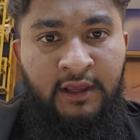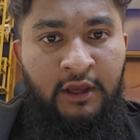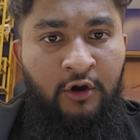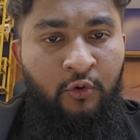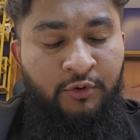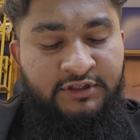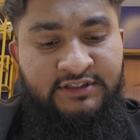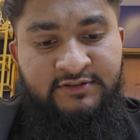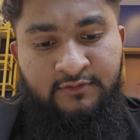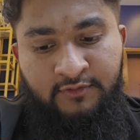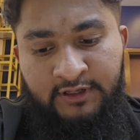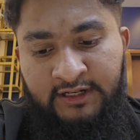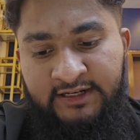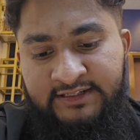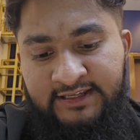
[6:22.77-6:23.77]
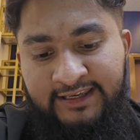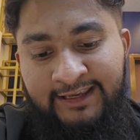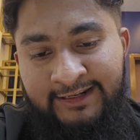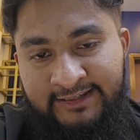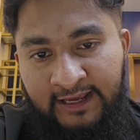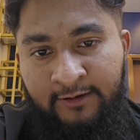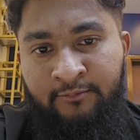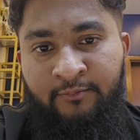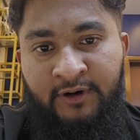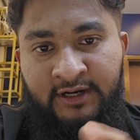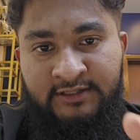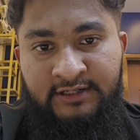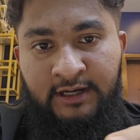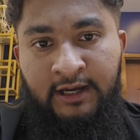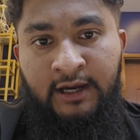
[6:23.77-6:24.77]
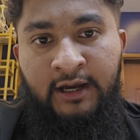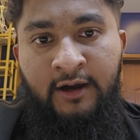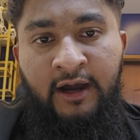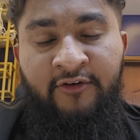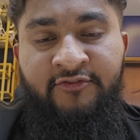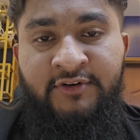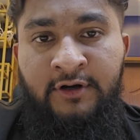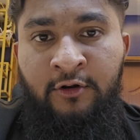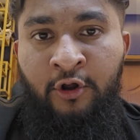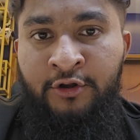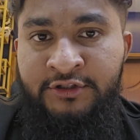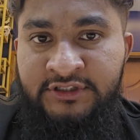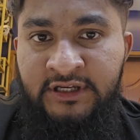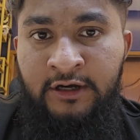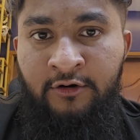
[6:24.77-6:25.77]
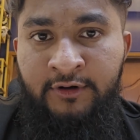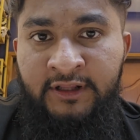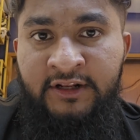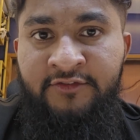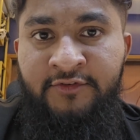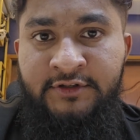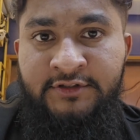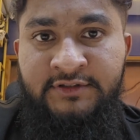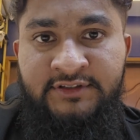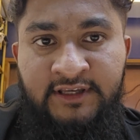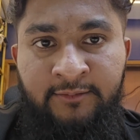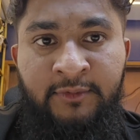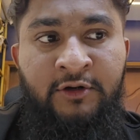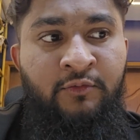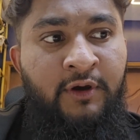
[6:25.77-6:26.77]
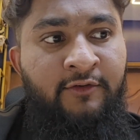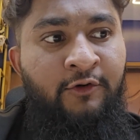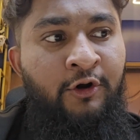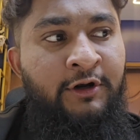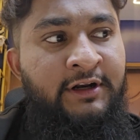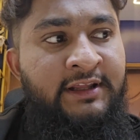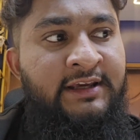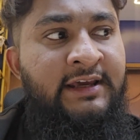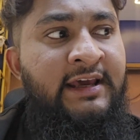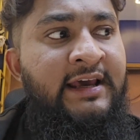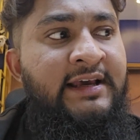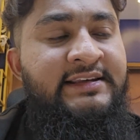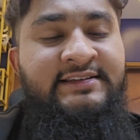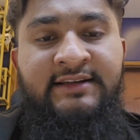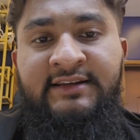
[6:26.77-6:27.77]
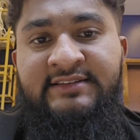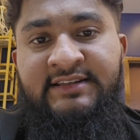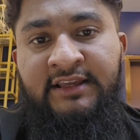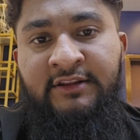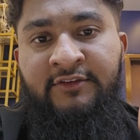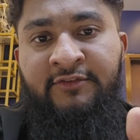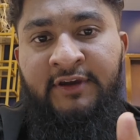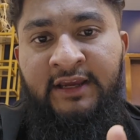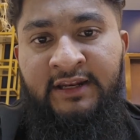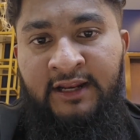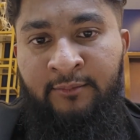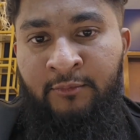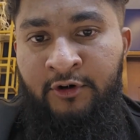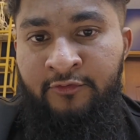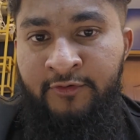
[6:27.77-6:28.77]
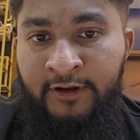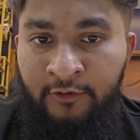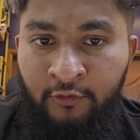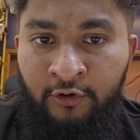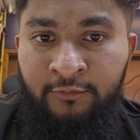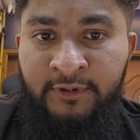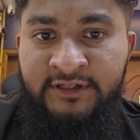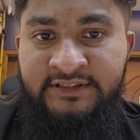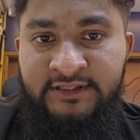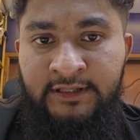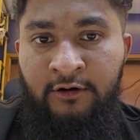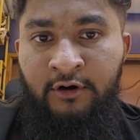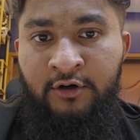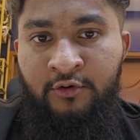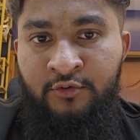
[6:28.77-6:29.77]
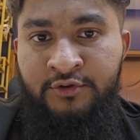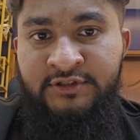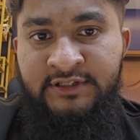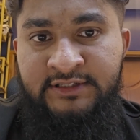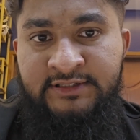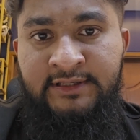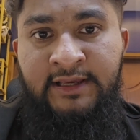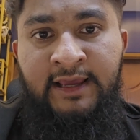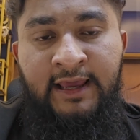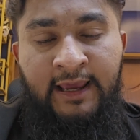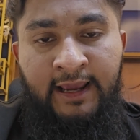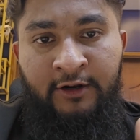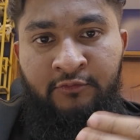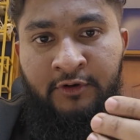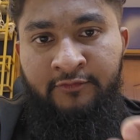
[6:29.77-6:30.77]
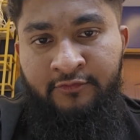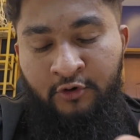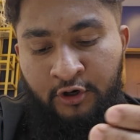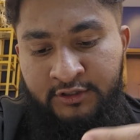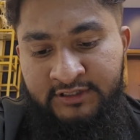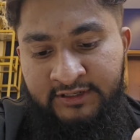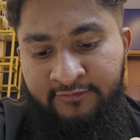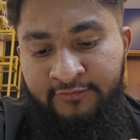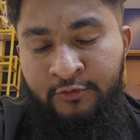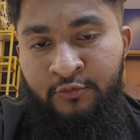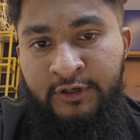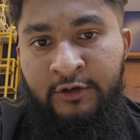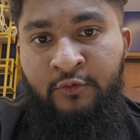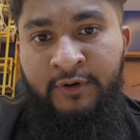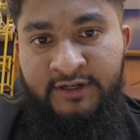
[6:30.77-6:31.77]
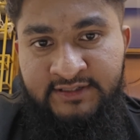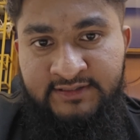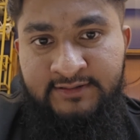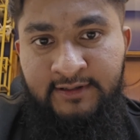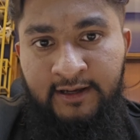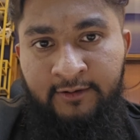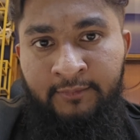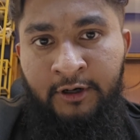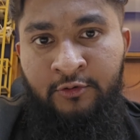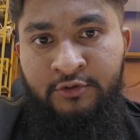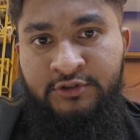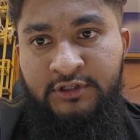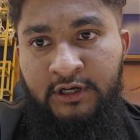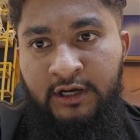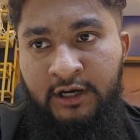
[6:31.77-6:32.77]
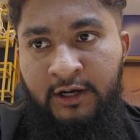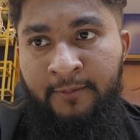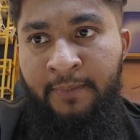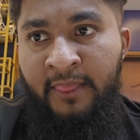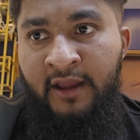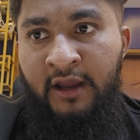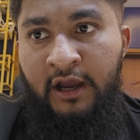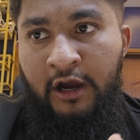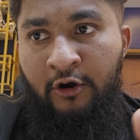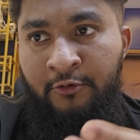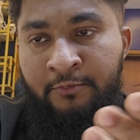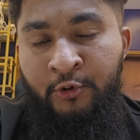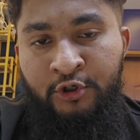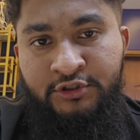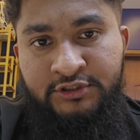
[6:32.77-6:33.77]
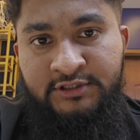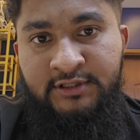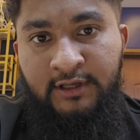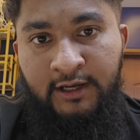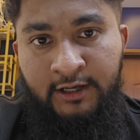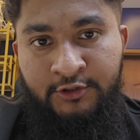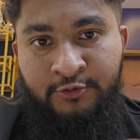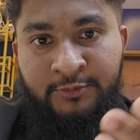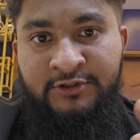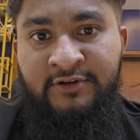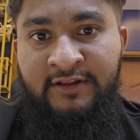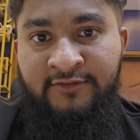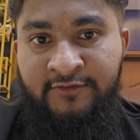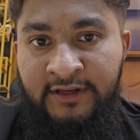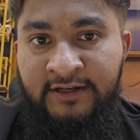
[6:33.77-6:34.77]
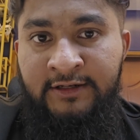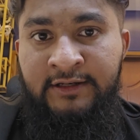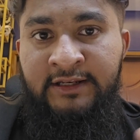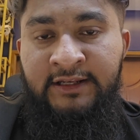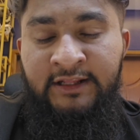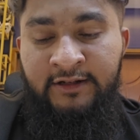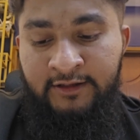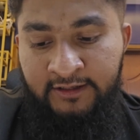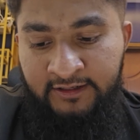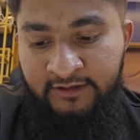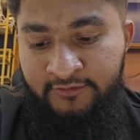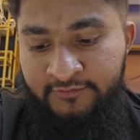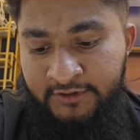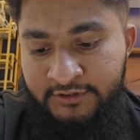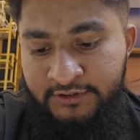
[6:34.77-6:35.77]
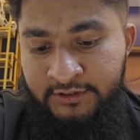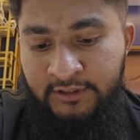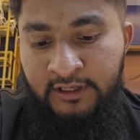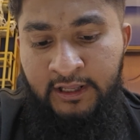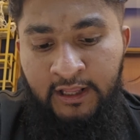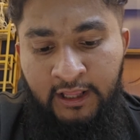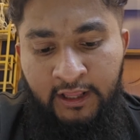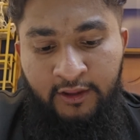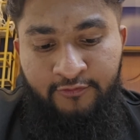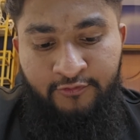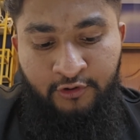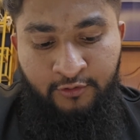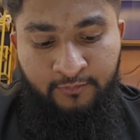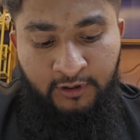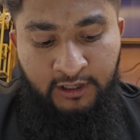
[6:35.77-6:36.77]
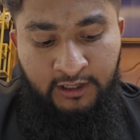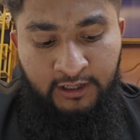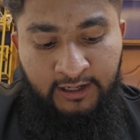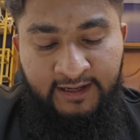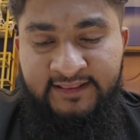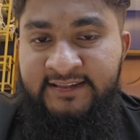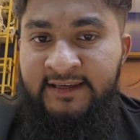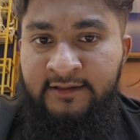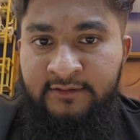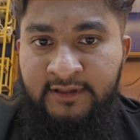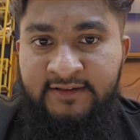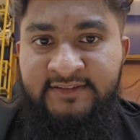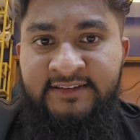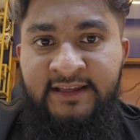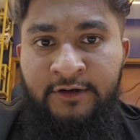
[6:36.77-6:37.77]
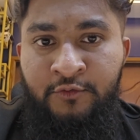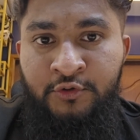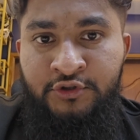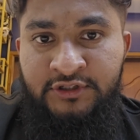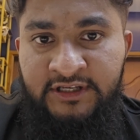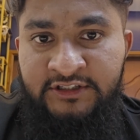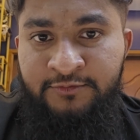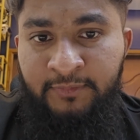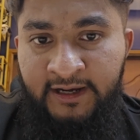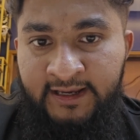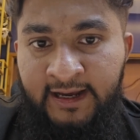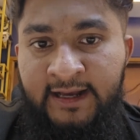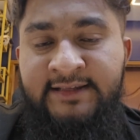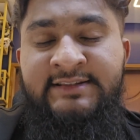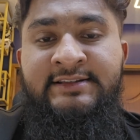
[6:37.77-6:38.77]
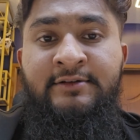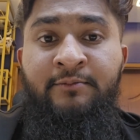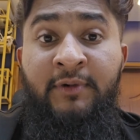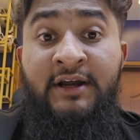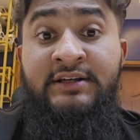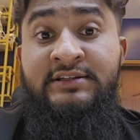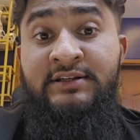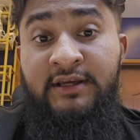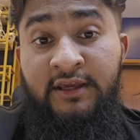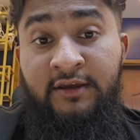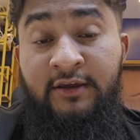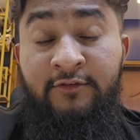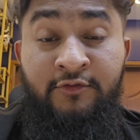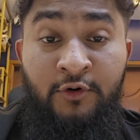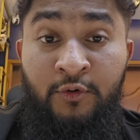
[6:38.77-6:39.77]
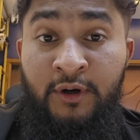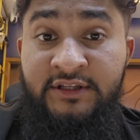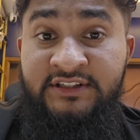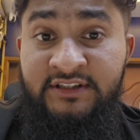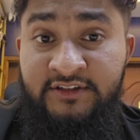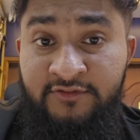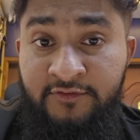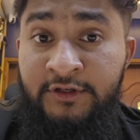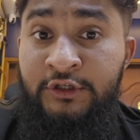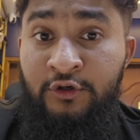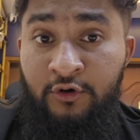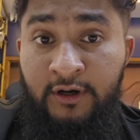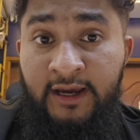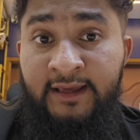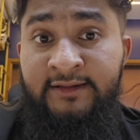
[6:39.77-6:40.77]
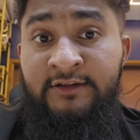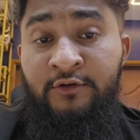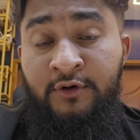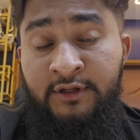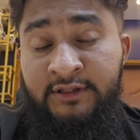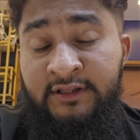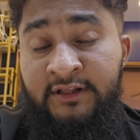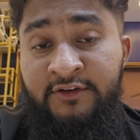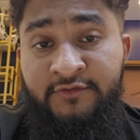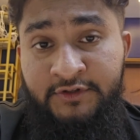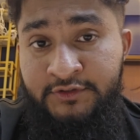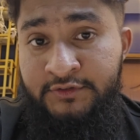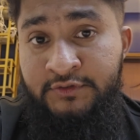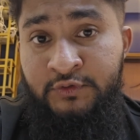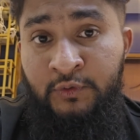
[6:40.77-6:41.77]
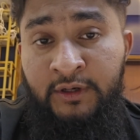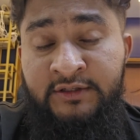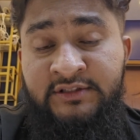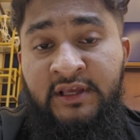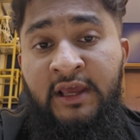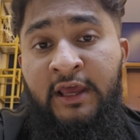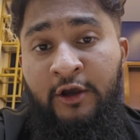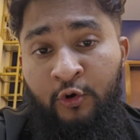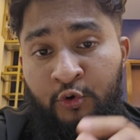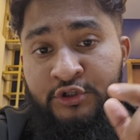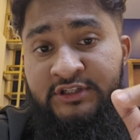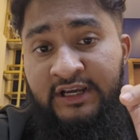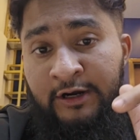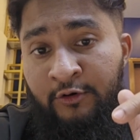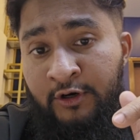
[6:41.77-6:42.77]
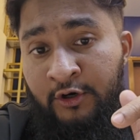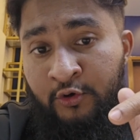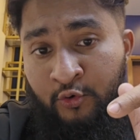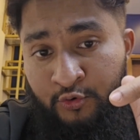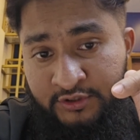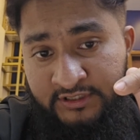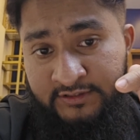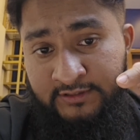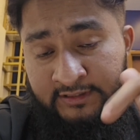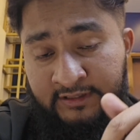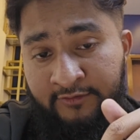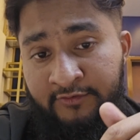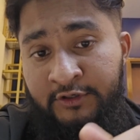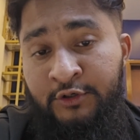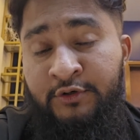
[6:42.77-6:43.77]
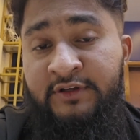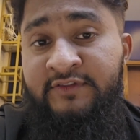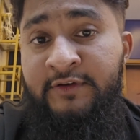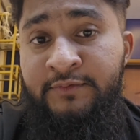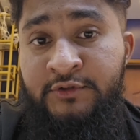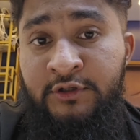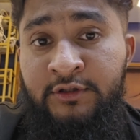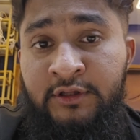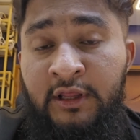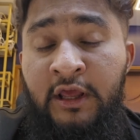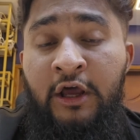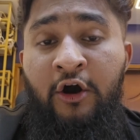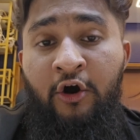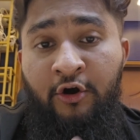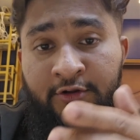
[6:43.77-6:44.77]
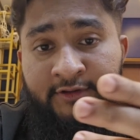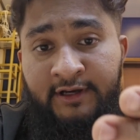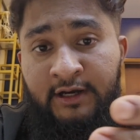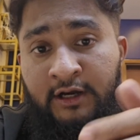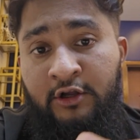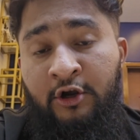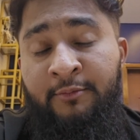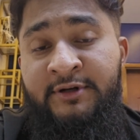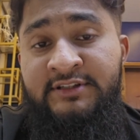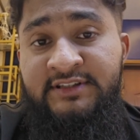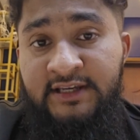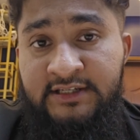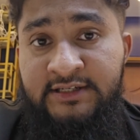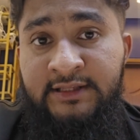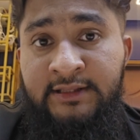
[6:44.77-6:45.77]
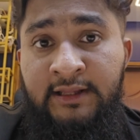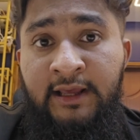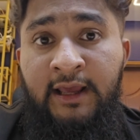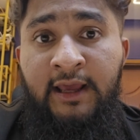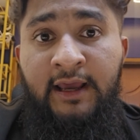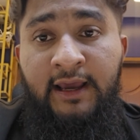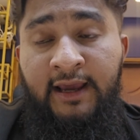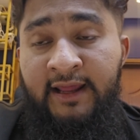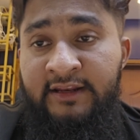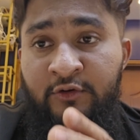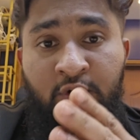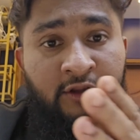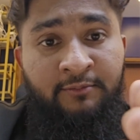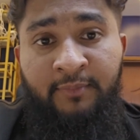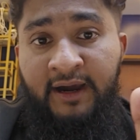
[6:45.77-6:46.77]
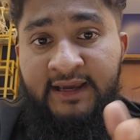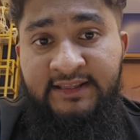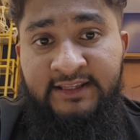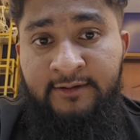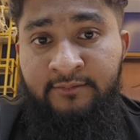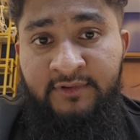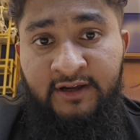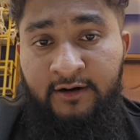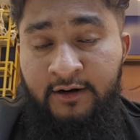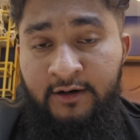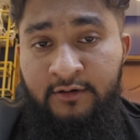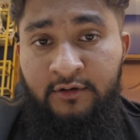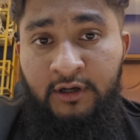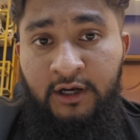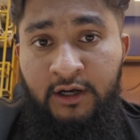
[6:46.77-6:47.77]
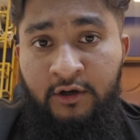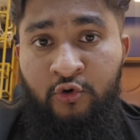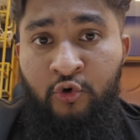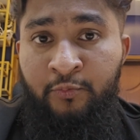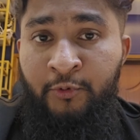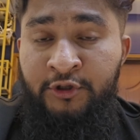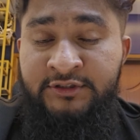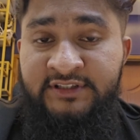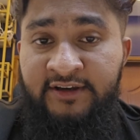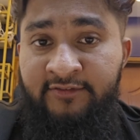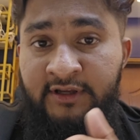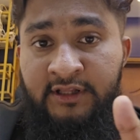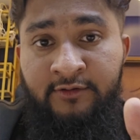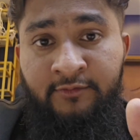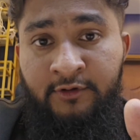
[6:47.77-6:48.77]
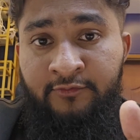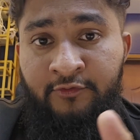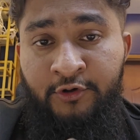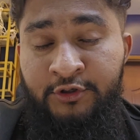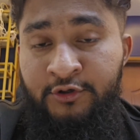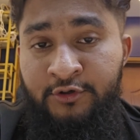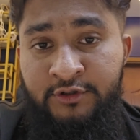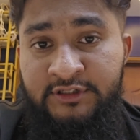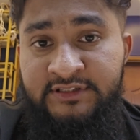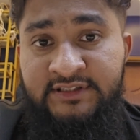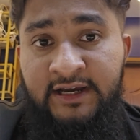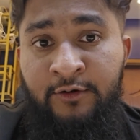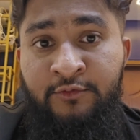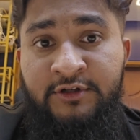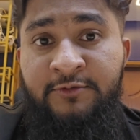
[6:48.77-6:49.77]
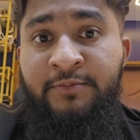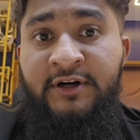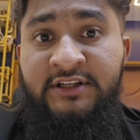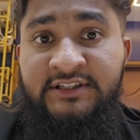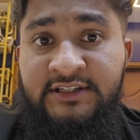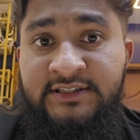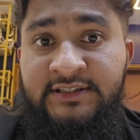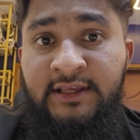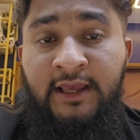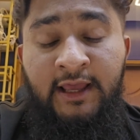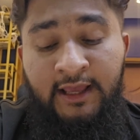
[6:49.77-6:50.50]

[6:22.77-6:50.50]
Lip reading: which is really taking time. But after launching our English version segment, we have already seen a significant number of enrollments in our courses, and we have gotten a few requests about our books to be translated in English version. So I think the scenario would change by us. But if you're watching this video and you're an English version students, go check out our courses in the video description or the comment section, and you can buy them. There are coupons available for your discounted purchase.